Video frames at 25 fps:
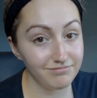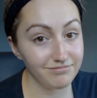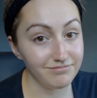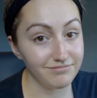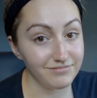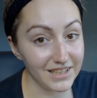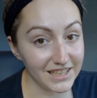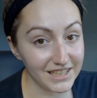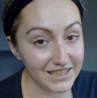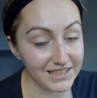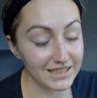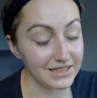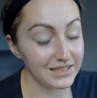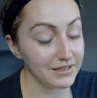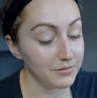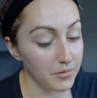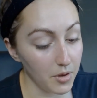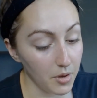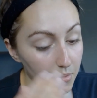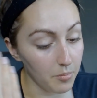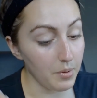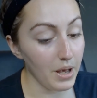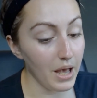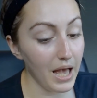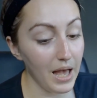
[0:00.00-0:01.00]
This is
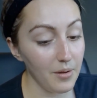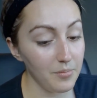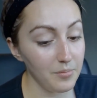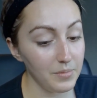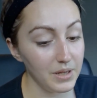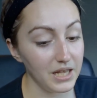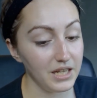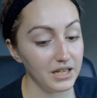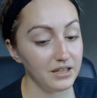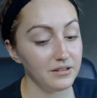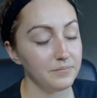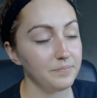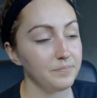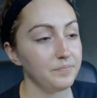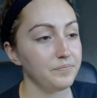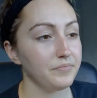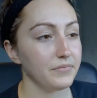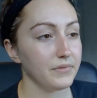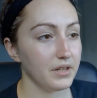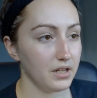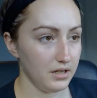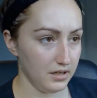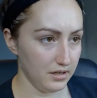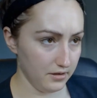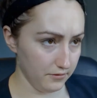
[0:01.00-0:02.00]
the bare me,
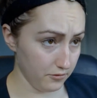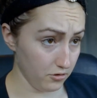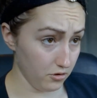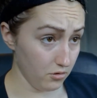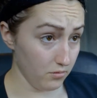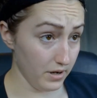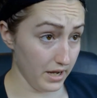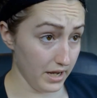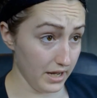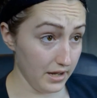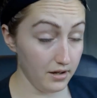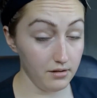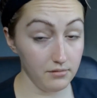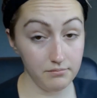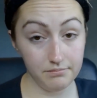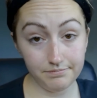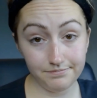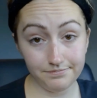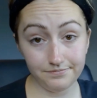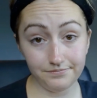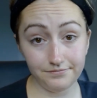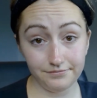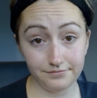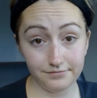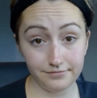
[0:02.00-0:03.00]
and I've got wet hair.
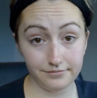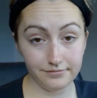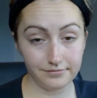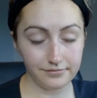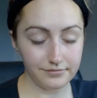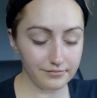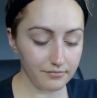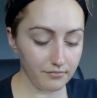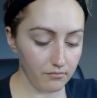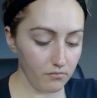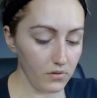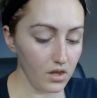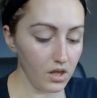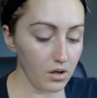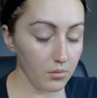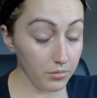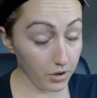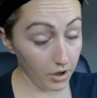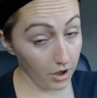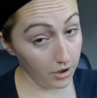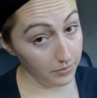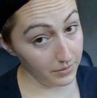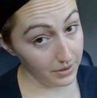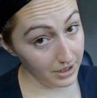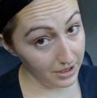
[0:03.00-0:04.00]
I
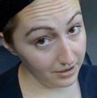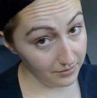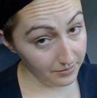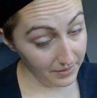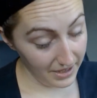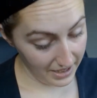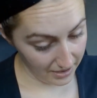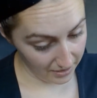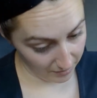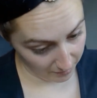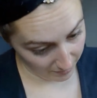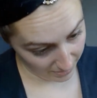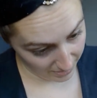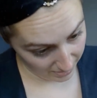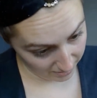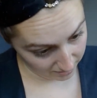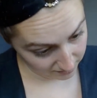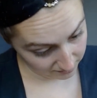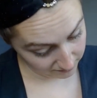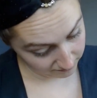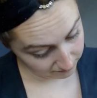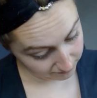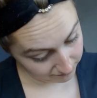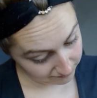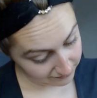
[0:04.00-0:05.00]
hope you like my headband.
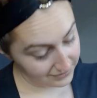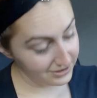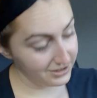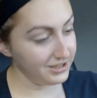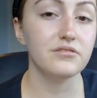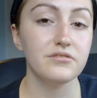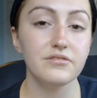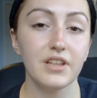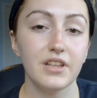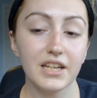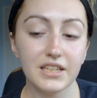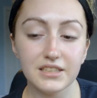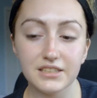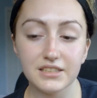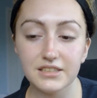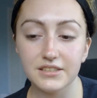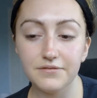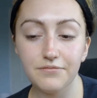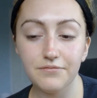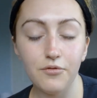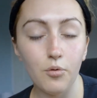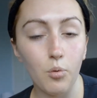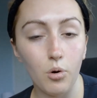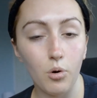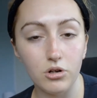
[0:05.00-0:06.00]
Thanks
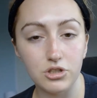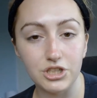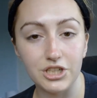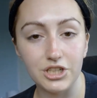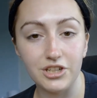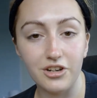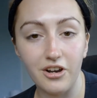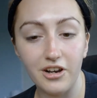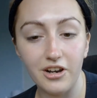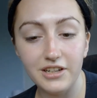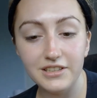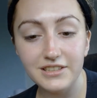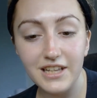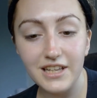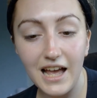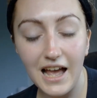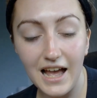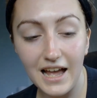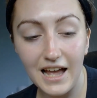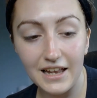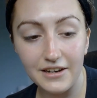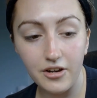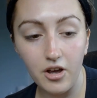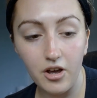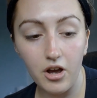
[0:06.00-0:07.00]
for watching, guys,
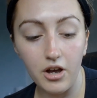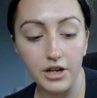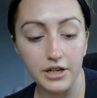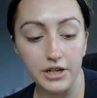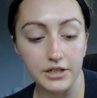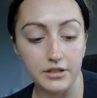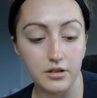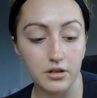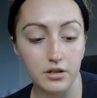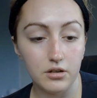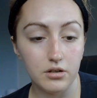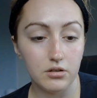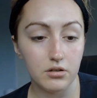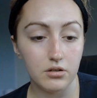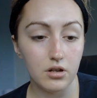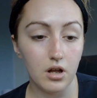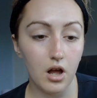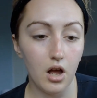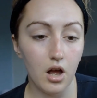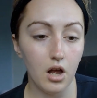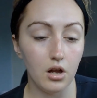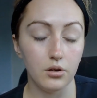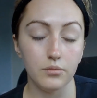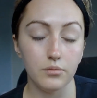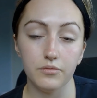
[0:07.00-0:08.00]
and I
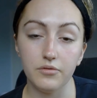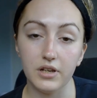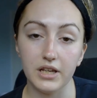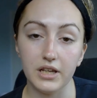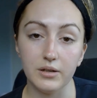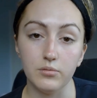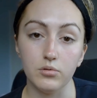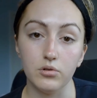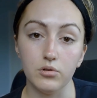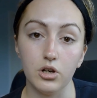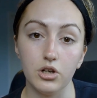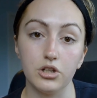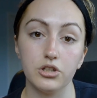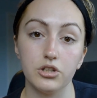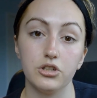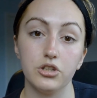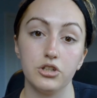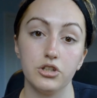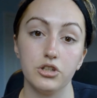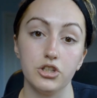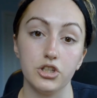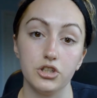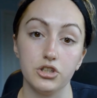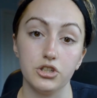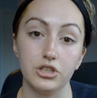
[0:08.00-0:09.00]
hopefully will
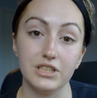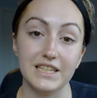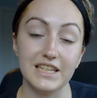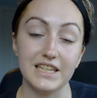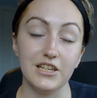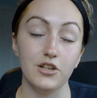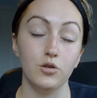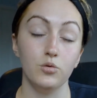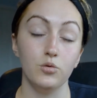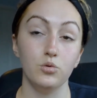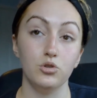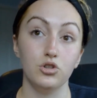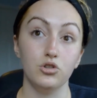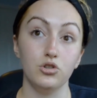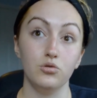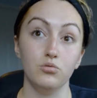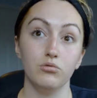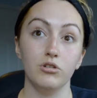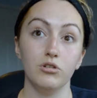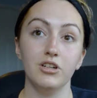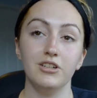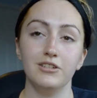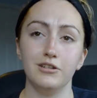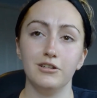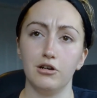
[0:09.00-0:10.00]
see you
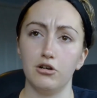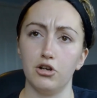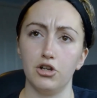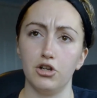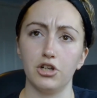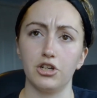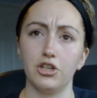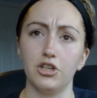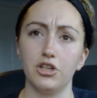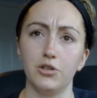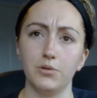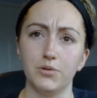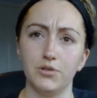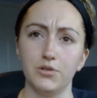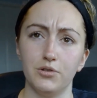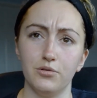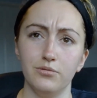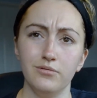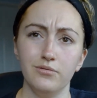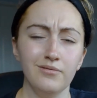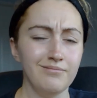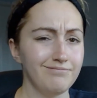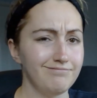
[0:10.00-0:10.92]
soon.